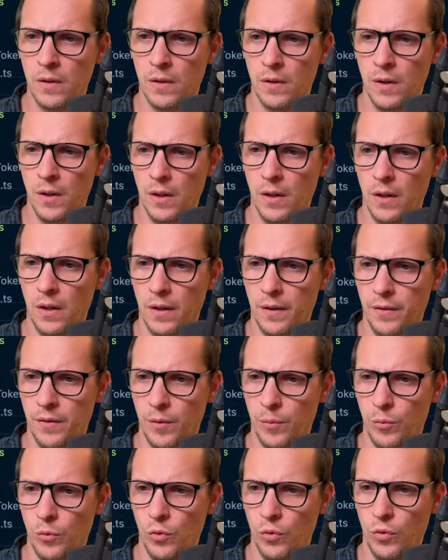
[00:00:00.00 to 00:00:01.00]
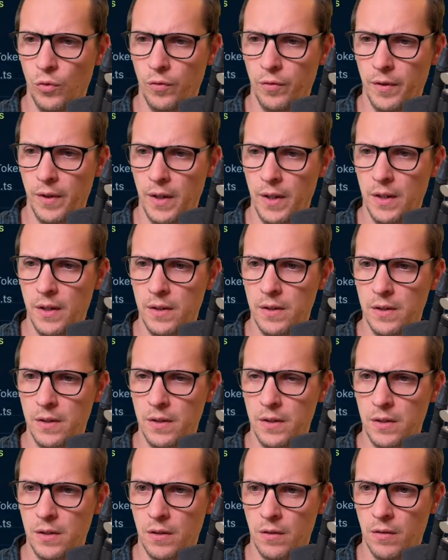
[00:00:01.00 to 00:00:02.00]
Let's remove
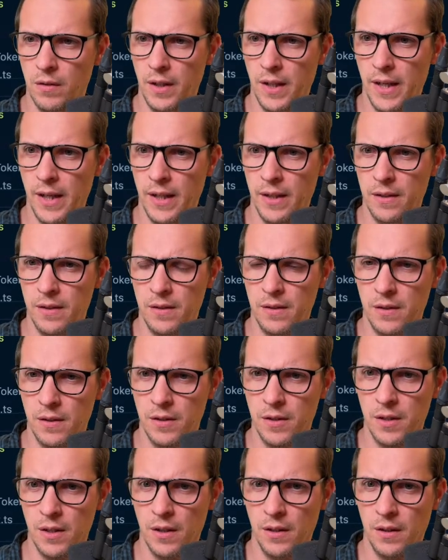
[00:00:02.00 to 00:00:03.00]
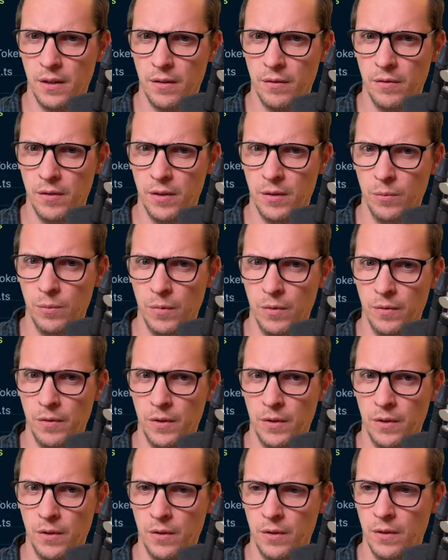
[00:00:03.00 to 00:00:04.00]
this. Creates a shell I can run, will
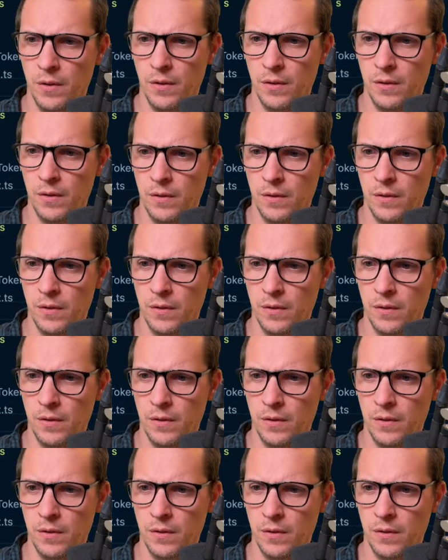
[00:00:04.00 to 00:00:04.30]
return.